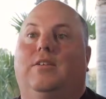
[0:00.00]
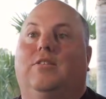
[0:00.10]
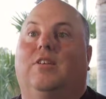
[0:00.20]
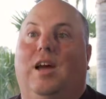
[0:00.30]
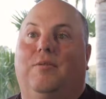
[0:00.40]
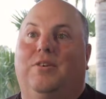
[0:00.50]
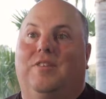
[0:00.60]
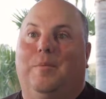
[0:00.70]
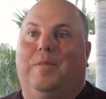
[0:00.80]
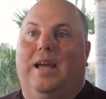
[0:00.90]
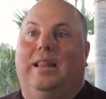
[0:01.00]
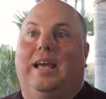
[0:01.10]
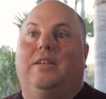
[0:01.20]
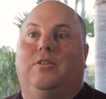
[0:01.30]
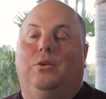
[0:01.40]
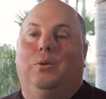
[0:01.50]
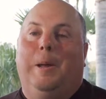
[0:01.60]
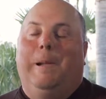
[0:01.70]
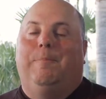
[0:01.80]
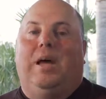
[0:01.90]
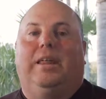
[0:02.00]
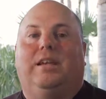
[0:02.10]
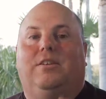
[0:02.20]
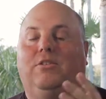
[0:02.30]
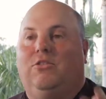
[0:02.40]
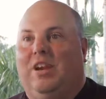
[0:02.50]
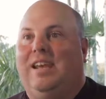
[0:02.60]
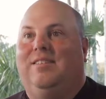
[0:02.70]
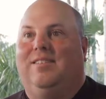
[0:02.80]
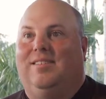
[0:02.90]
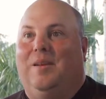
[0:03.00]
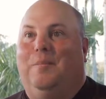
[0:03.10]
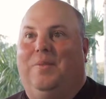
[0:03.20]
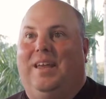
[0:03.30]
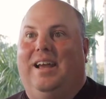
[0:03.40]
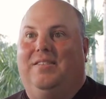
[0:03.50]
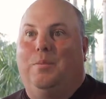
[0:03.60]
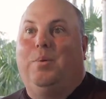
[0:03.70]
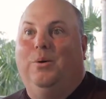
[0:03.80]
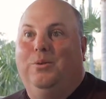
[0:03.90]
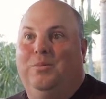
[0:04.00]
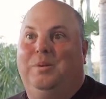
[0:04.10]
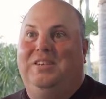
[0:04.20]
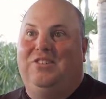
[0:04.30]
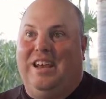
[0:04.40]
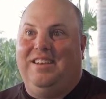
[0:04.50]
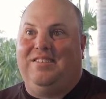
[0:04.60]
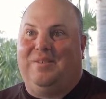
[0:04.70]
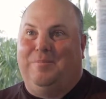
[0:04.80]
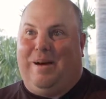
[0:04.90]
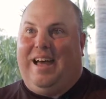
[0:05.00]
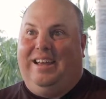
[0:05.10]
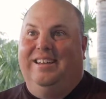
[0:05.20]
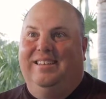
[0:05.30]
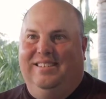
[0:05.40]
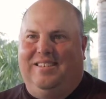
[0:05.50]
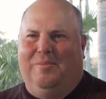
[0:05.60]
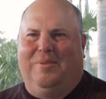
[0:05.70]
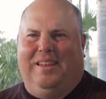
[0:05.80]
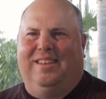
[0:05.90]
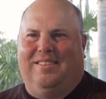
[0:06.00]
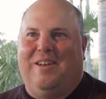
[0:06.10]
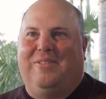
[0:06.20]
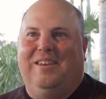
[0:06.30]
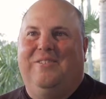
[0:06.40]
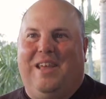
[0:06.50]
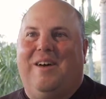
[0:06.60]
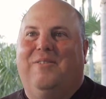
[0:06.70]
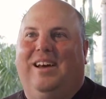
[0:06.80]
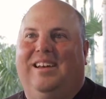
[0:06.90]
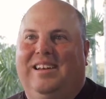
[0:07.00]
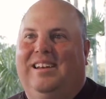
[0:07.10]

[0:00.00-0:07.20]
discover something. I like to chase something as opposed to be chased by something, because often if you have a